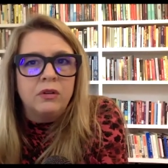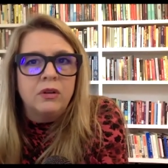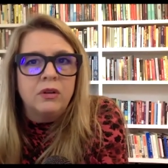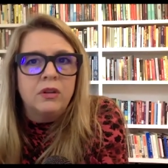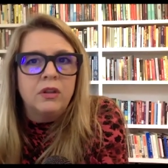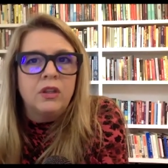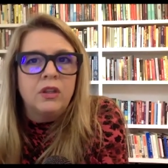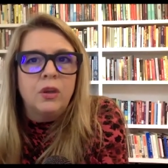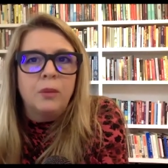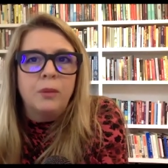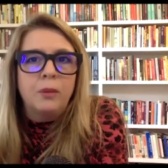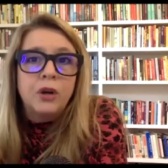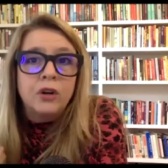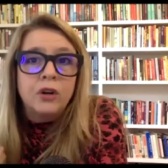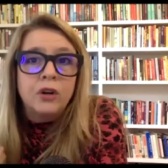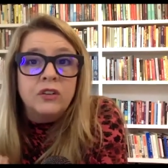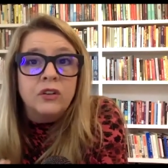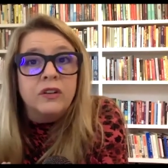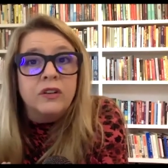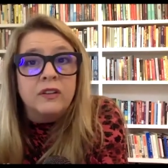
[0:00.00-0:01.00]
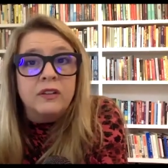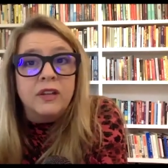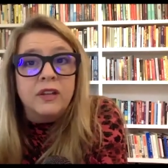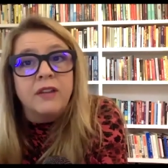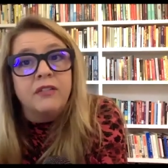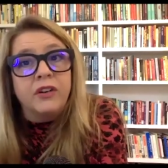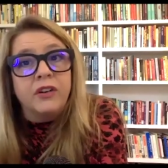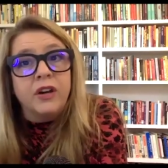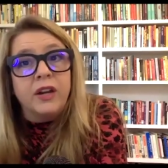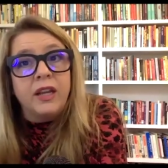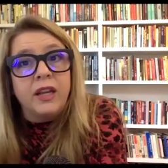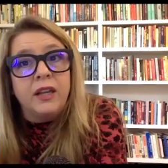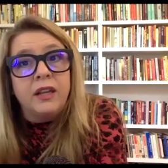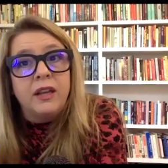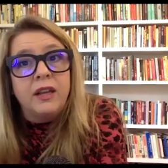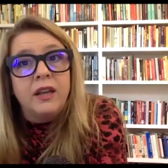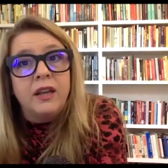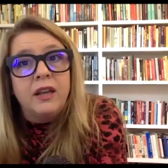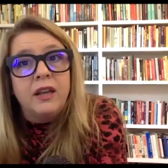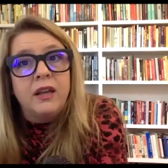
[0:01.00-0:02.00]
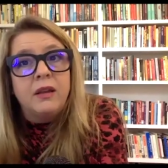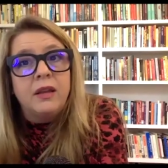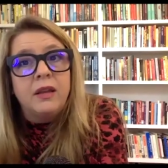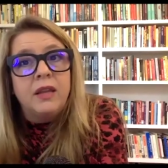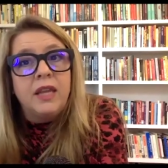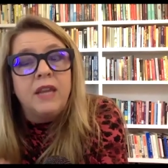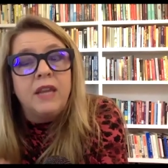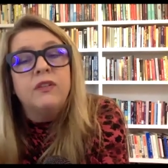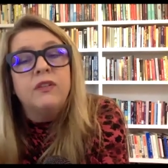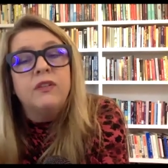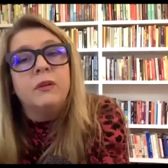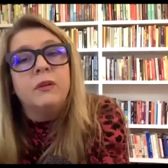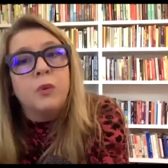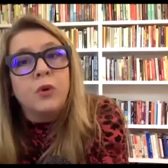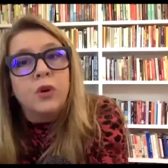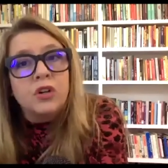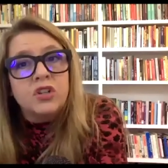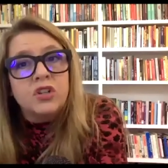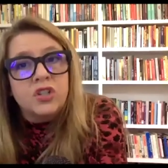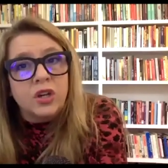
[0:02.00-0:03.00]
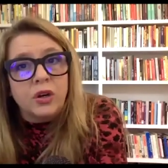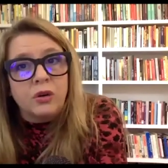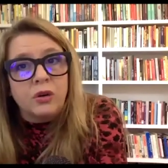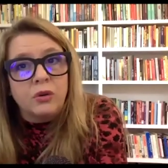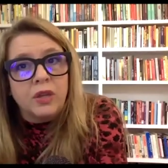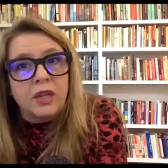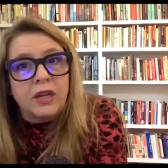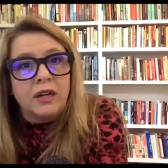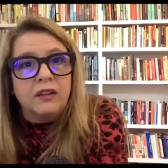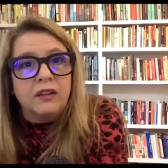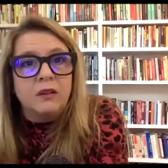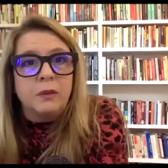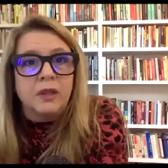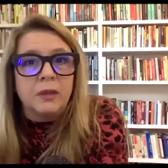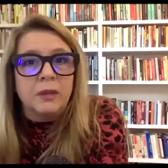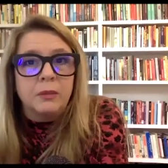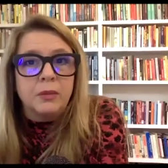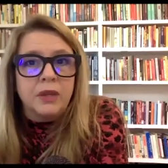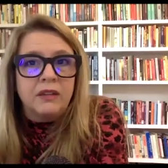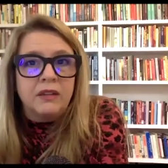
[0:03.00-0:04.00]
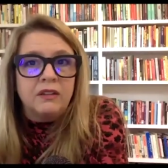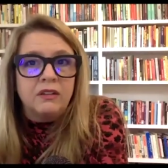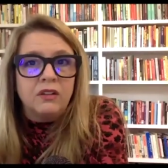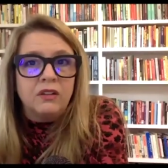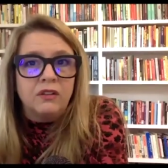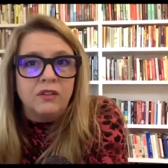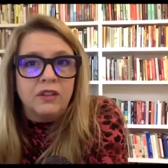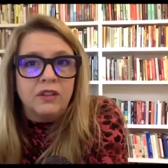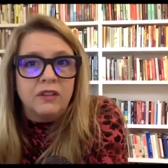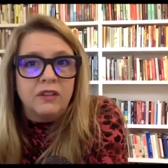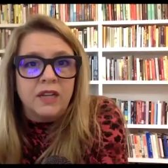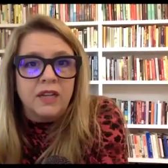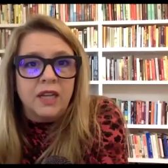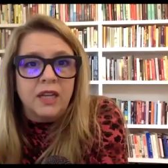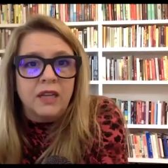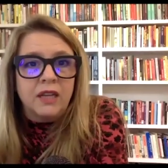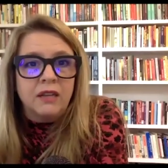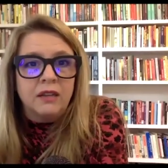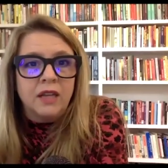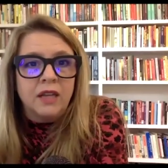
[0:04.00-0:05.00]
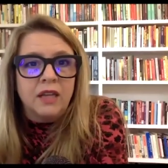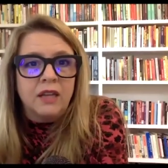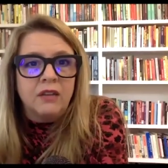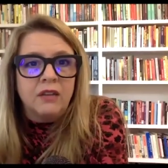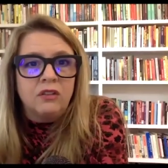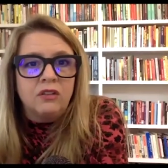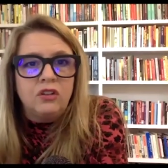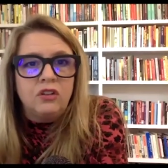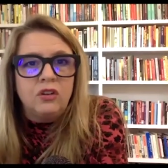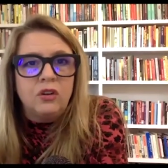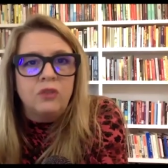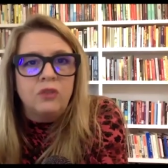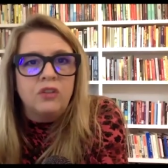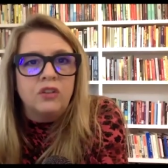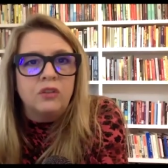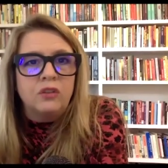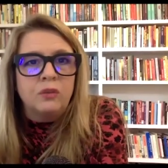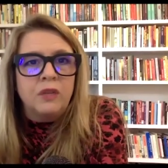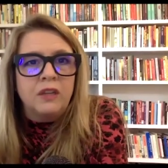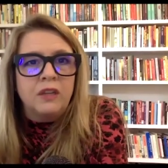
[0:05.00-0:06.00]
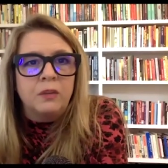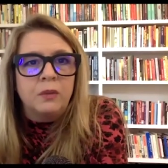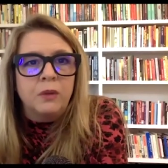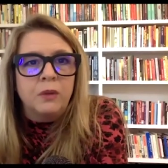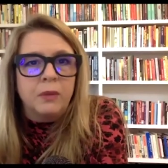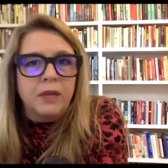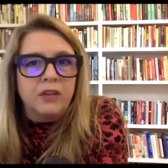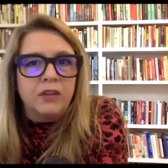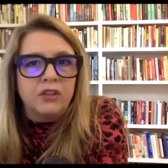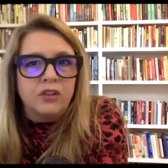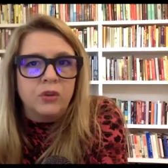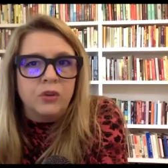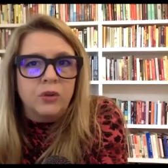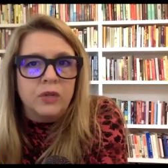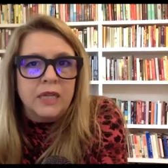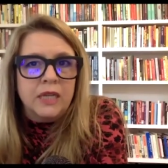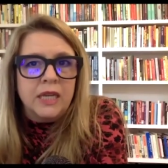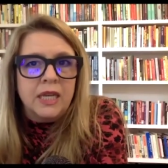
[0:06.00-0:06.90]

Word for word: you know, personal discovery even more so than it is about the places you're visiting. Like, you don't just read this book because you're going to